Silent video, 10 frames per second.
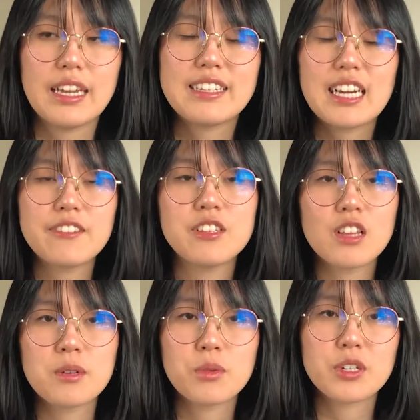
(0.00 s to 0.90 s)
It dives a
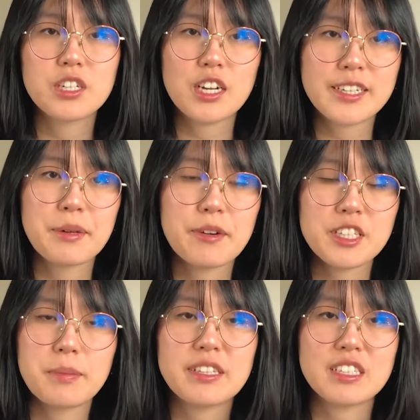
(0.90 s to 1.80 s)
lot more into talking about
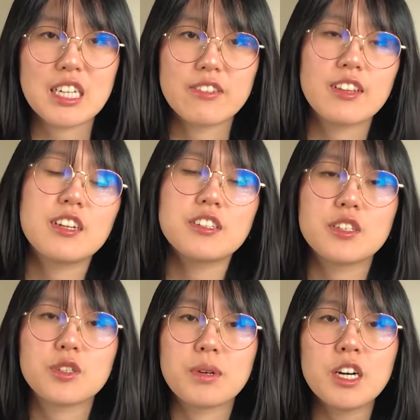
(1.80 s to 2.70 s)
resumes and cover letters
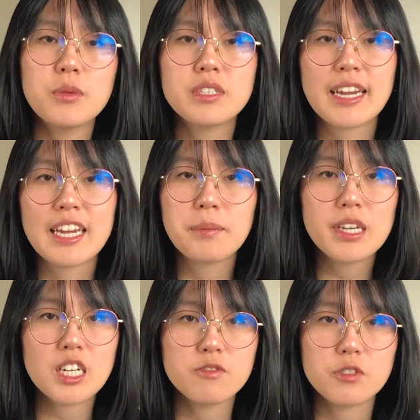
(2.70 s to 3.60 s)
as well, which can be
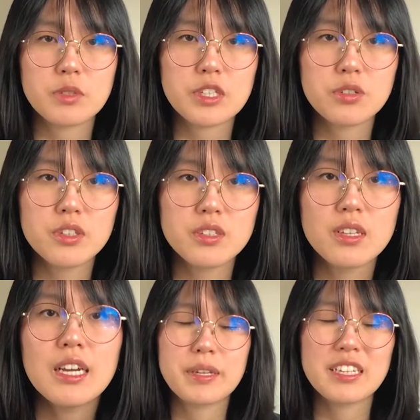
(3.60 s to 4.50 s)
a helpful resource
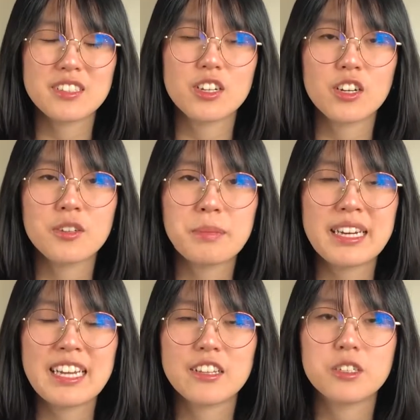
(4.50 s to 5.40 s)
because there aren't
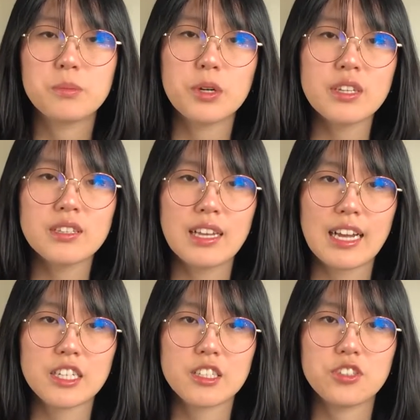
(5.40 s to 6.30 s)
many other books that
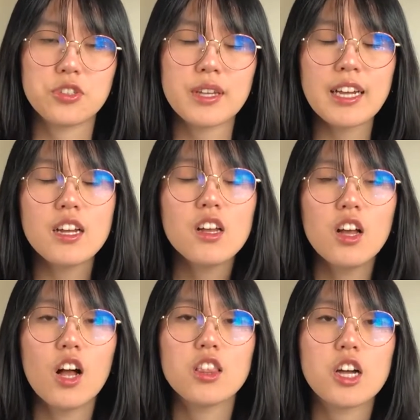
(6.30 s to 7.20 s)
actually do that,
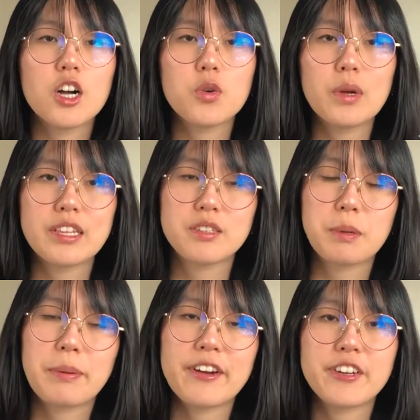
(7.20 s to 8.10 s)
along with
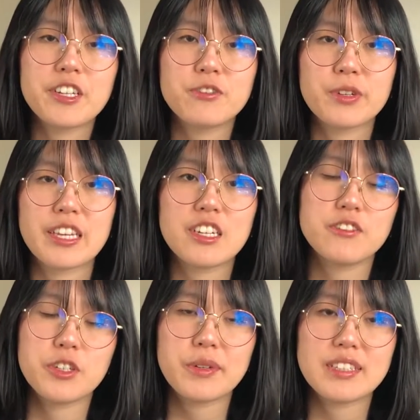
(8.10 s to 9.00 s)
preparing you for the
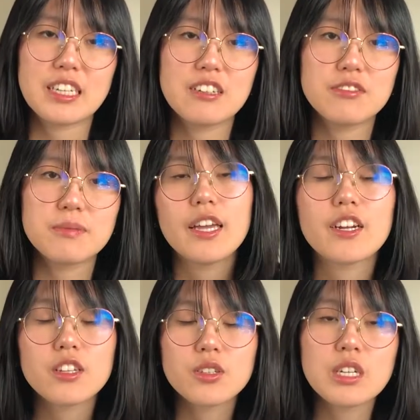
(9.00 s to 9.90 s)
interview itself. It
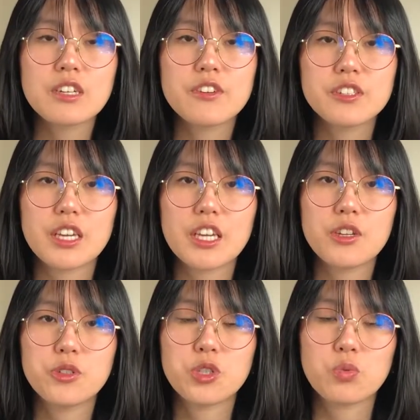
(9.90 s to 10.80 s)
also covers a
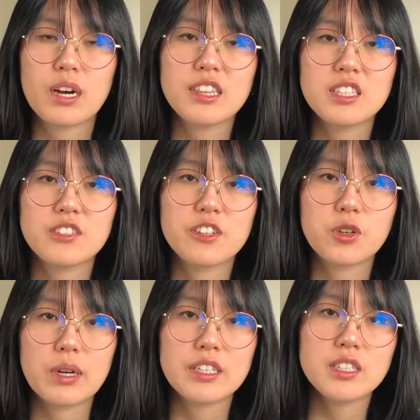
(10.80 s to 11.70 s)
huge swath of different
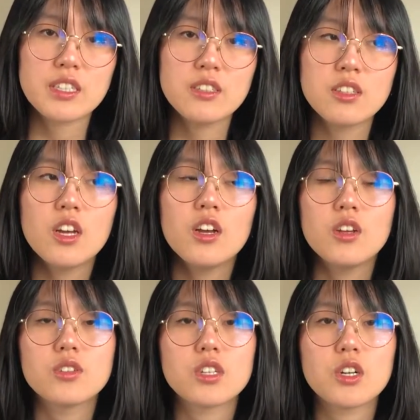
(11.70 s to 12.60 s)
questions,
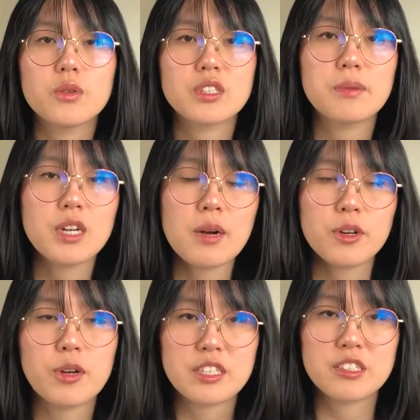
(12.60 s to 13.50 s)
so some
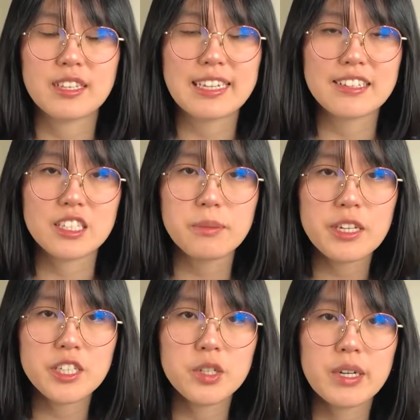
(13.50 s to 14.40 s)
common questions like
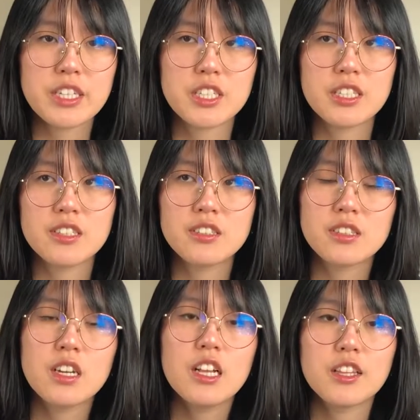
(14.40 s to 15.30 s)
estimation
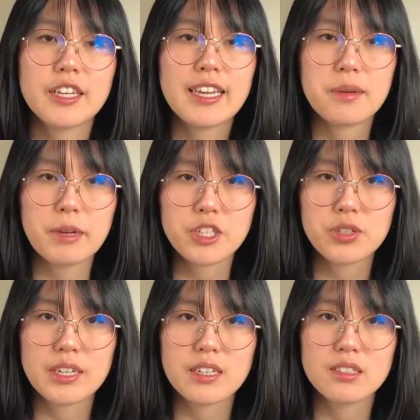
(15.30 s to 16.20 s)
questions, looking at
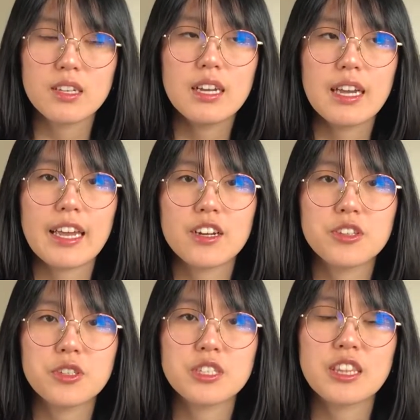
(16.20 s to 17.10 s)
metrics, and
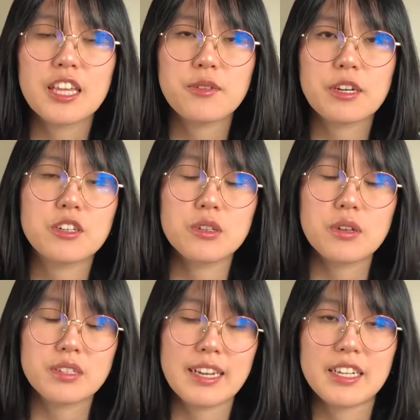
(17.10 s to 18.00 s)
also just theoretical
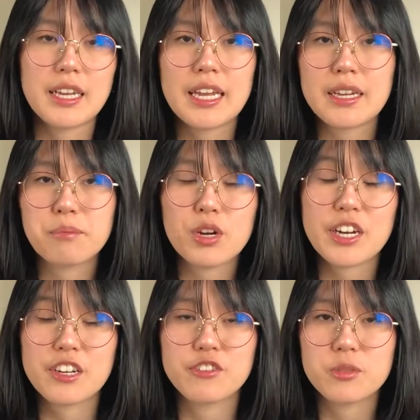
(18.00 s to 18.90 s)
design a
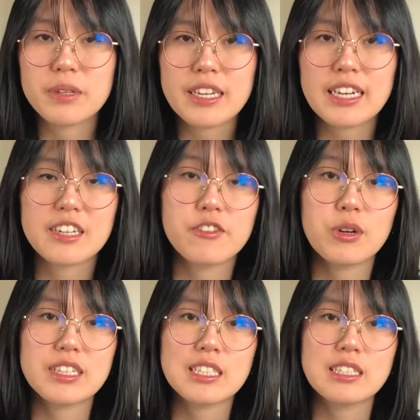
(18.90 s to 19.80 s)
product for me kind of
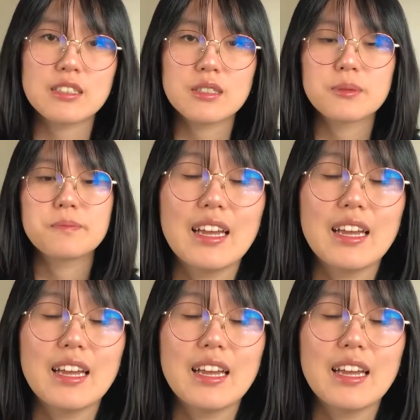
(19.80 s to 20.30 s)
questions.